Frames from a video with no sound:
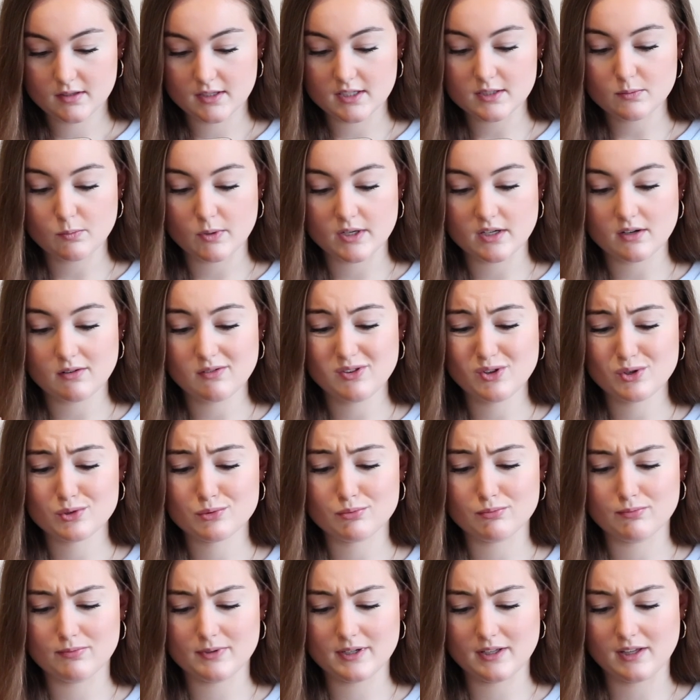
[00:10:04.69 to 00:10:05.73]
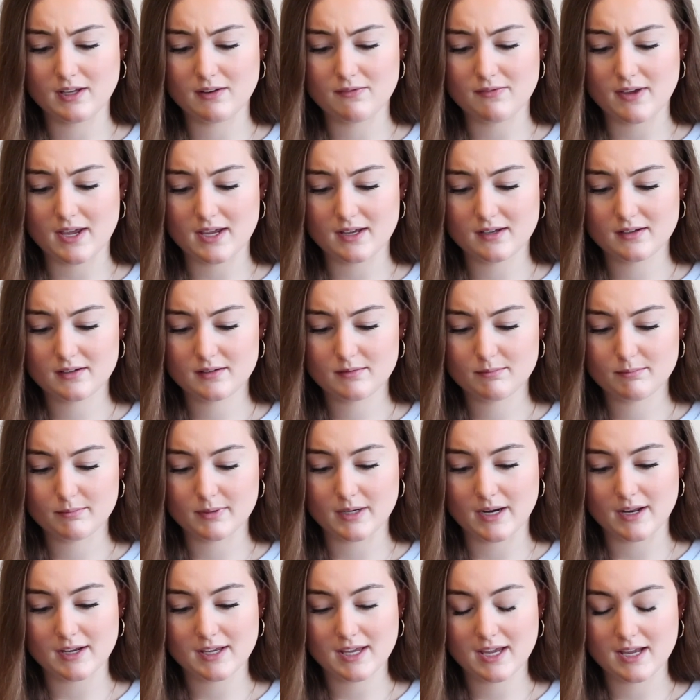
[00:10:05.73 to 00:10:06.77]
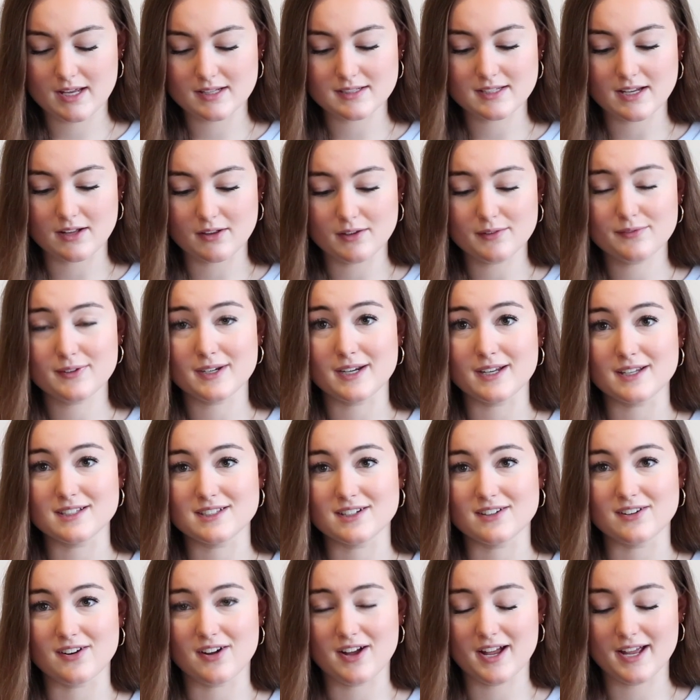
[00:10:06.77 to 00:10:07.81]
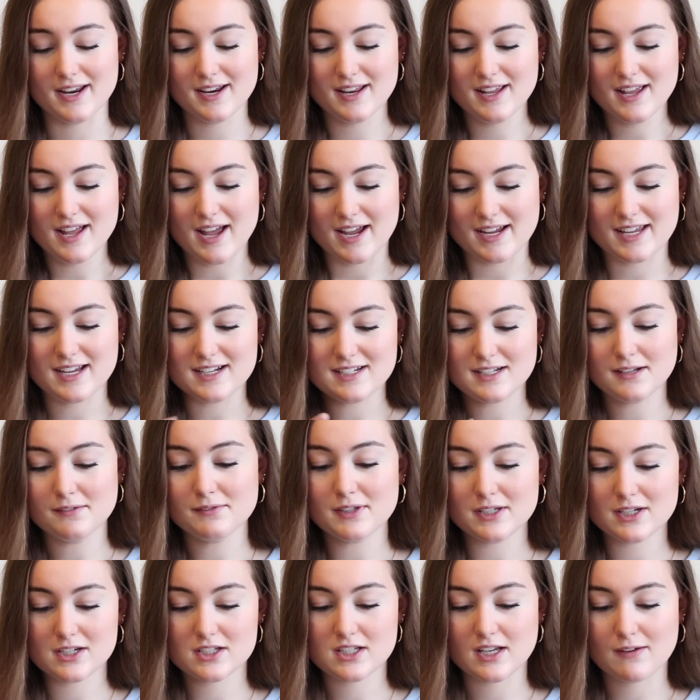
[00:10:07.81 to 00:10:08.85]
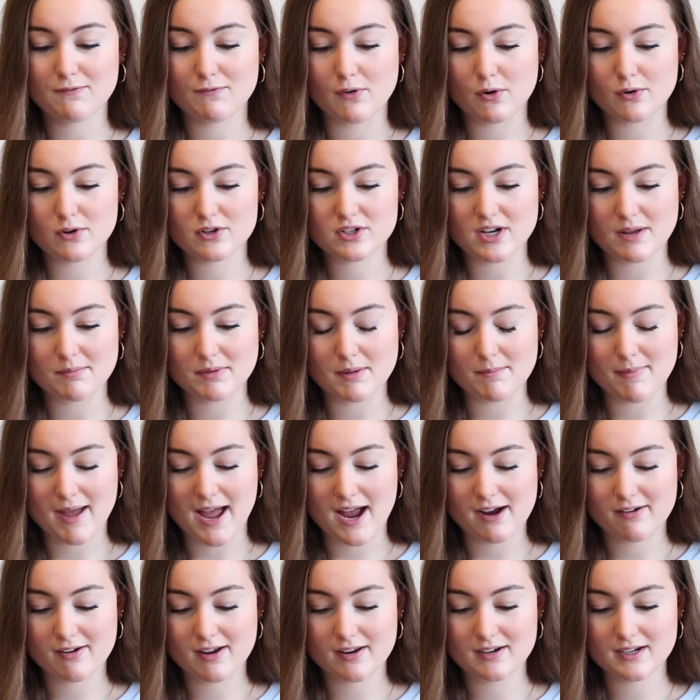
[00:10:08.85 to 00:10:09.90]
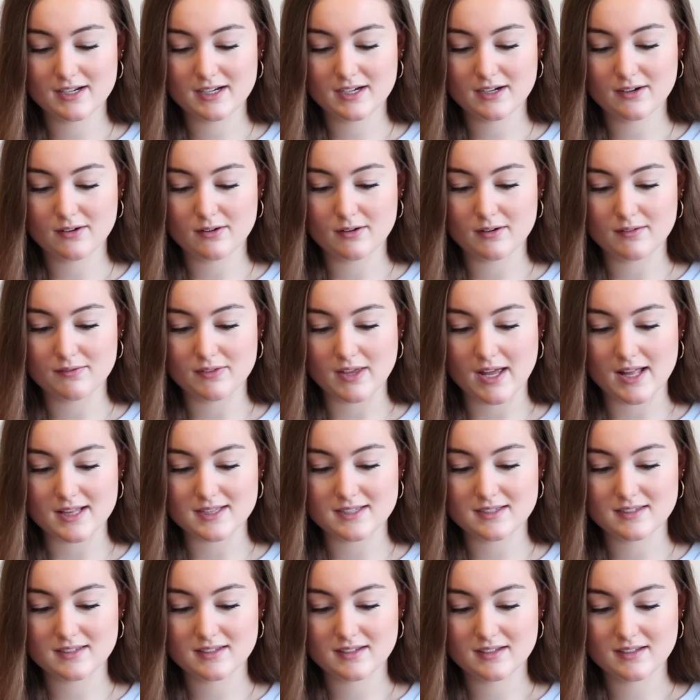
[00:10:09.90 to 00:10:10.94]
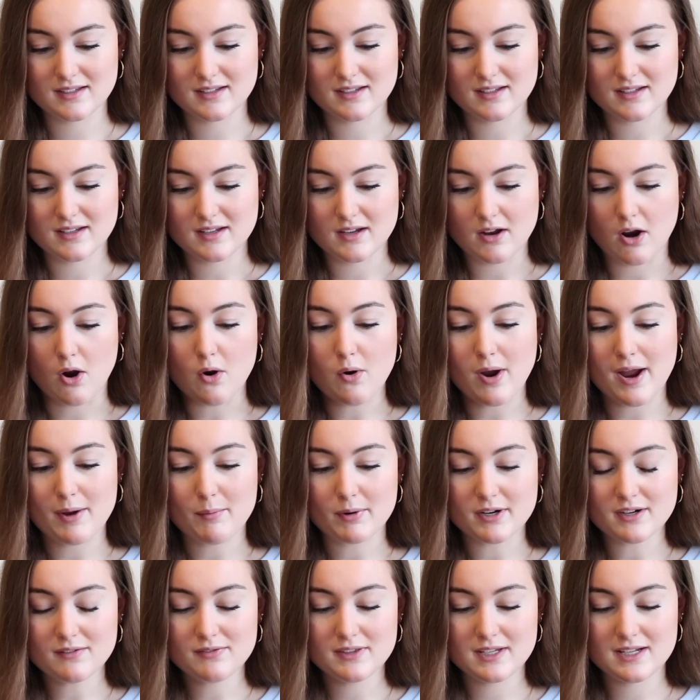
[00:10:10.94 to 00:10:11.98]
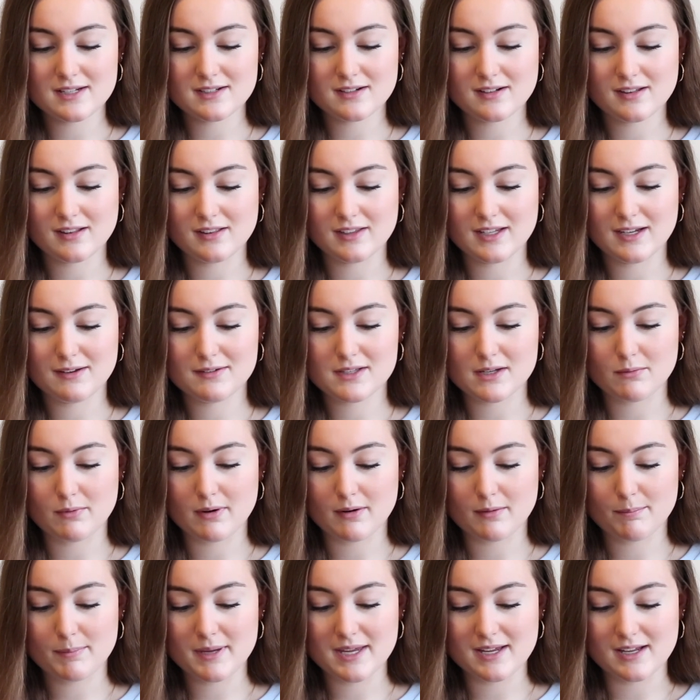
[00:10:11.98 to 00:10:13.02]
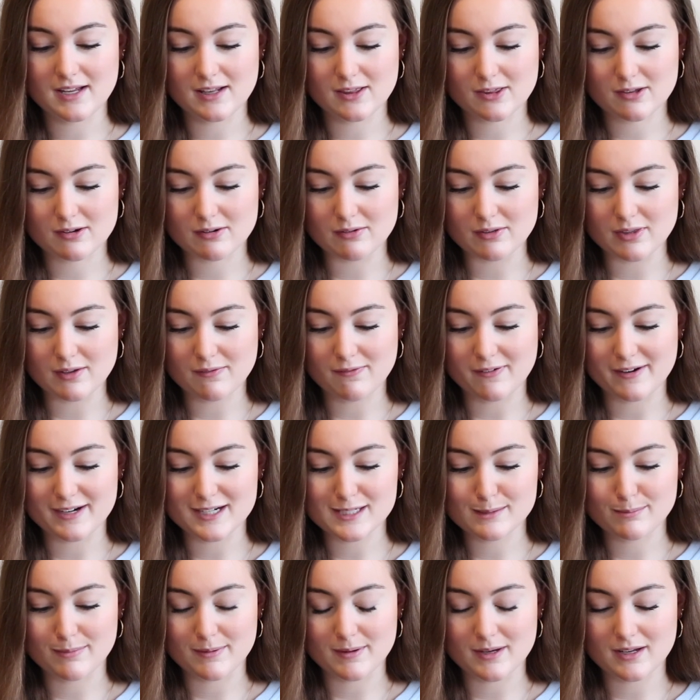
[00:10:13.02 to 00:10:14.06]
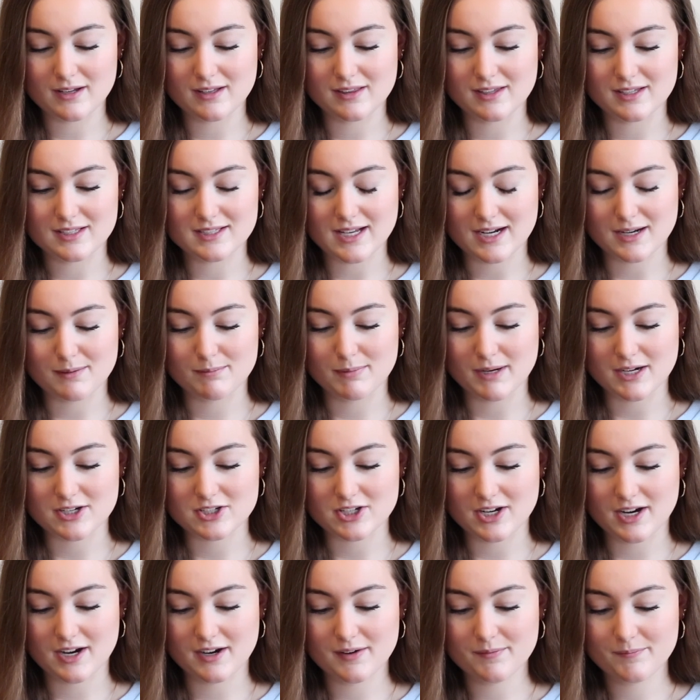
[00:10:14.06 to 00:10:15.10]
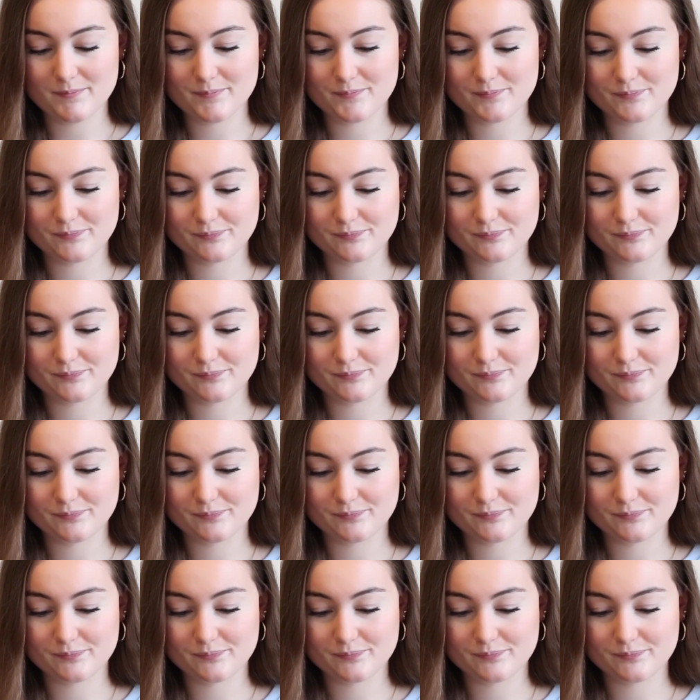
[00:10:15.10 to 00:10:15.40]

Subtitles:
This window looks really fake, but I can't tell if it is or not. I can't tell if they just like photoshopped the background in it or if that's... Oh, I wonder if these are the leaves that we were peeking through in the second picture.